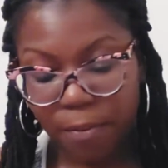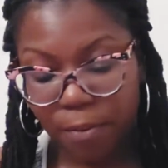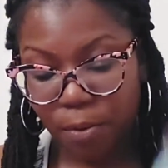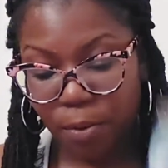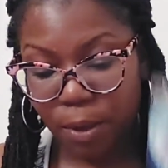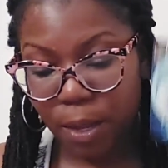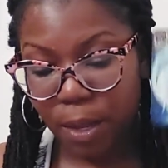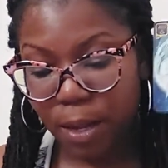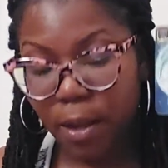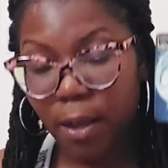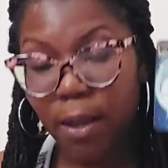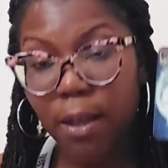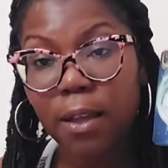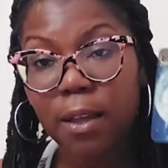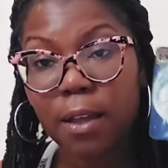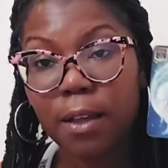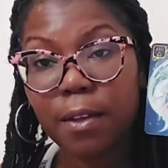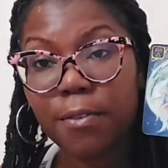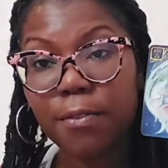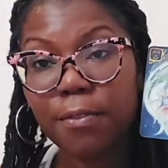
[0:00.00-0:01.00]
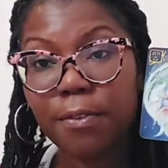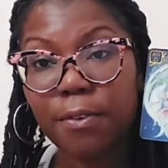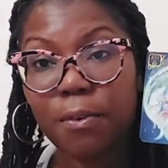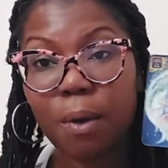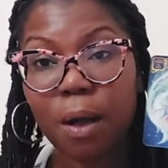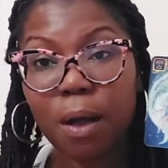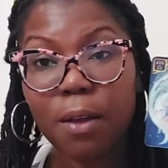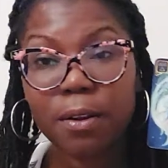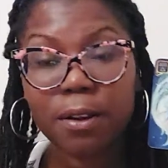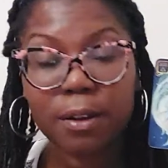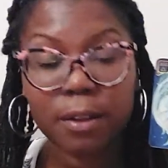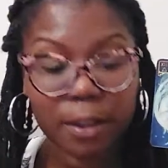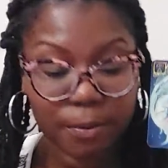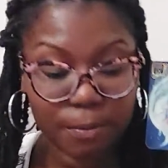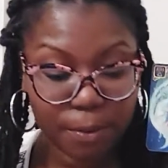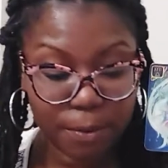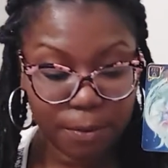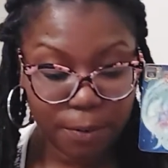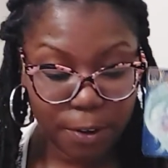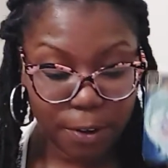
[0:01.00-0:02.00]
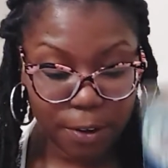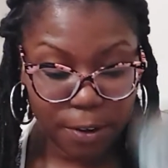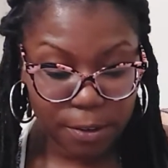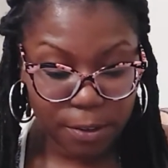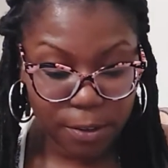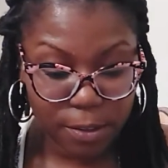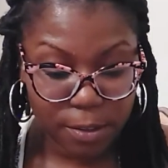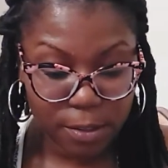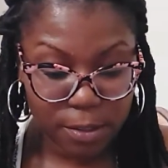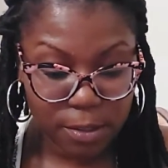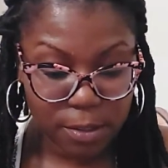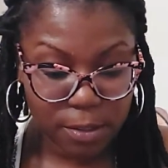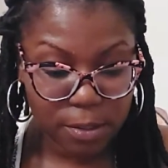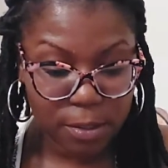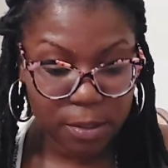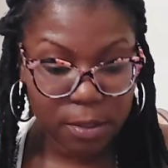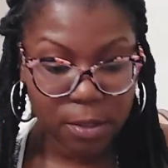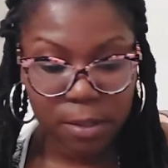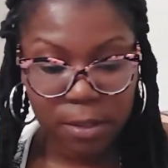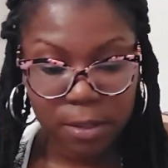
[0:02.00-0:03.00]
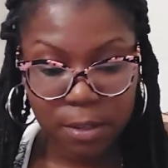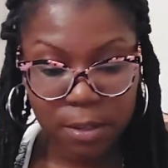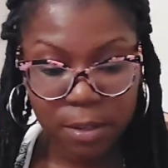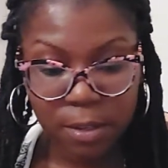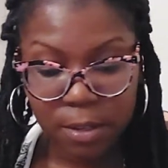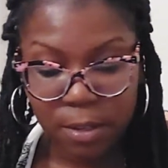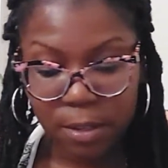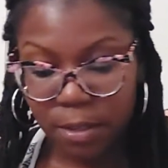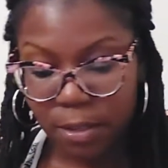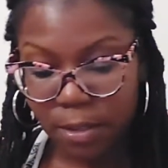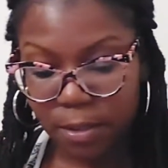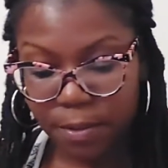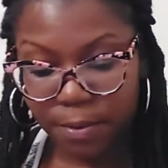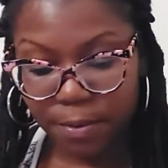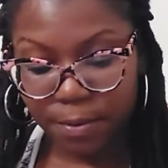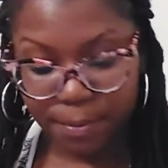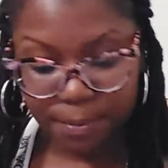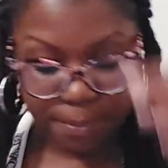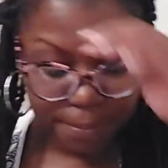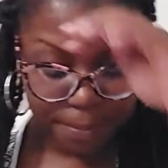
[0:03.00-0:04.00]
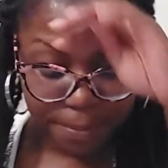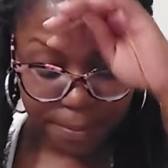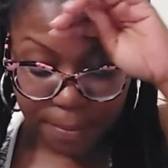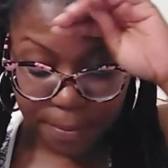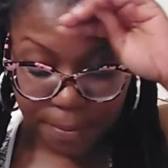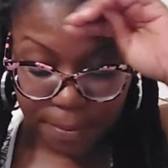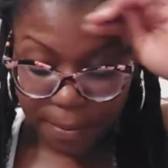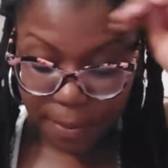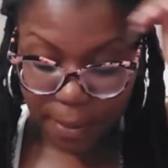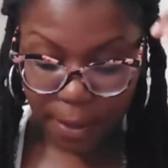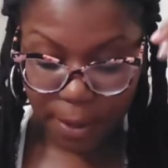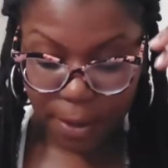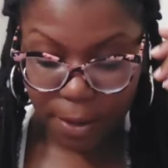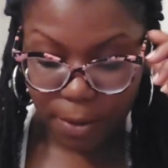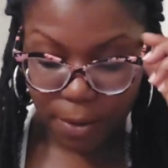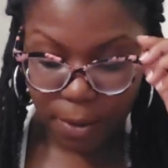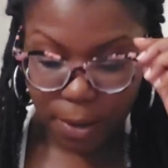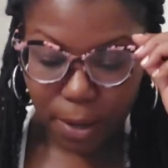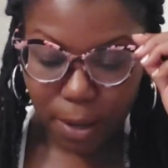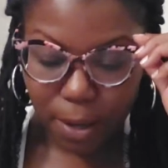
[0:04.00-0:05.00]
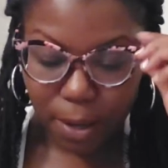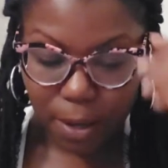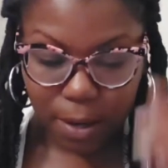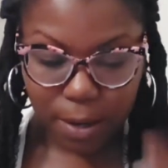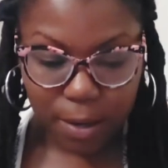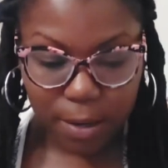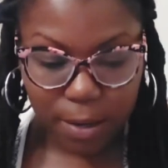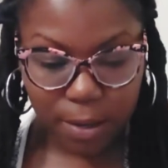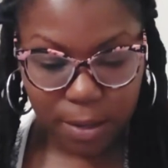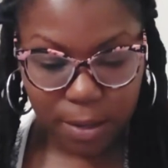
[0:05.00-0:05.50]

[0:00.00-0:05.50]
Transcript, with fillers: Queen of Water in reverse. Mm-hmm. There you are.